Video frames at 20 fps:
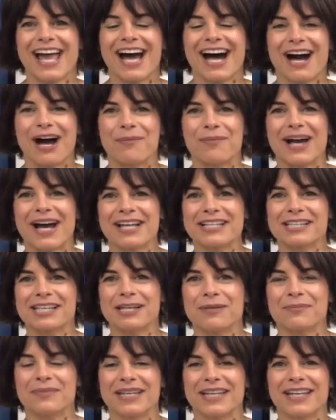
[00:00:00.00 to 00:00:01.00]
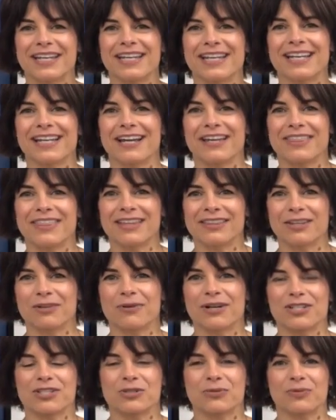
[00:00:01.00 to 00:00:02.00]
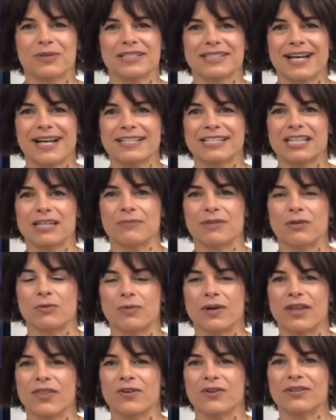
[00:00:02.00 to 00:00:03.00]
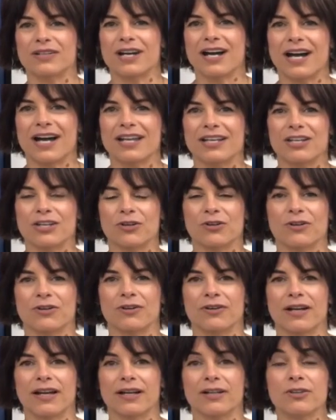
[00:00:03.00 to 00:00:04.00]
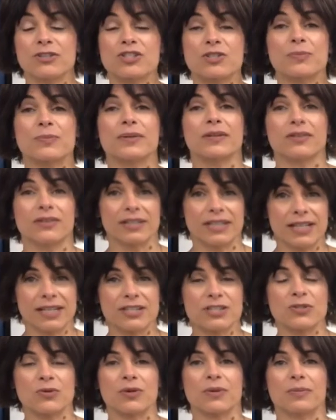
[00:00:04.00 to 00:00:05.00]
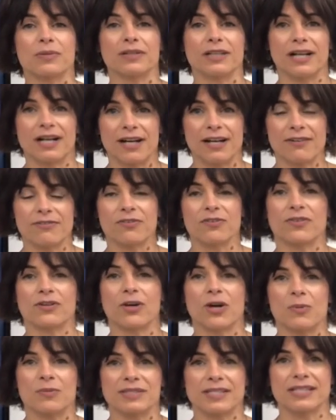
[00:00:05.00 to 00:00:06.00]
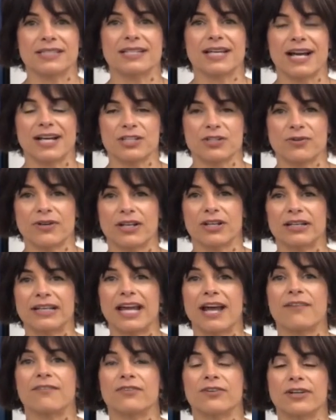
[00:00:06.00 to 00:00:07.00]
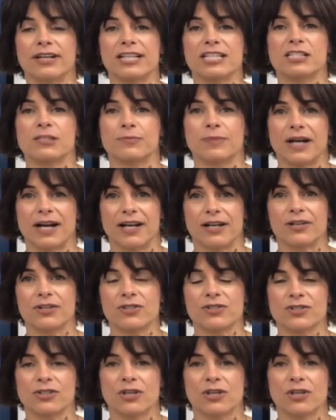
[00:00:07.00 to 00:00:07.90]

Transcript: asking me, I think the question was asking me whether or not your eligibility to apply for the Homestead Tax Credit ever expires.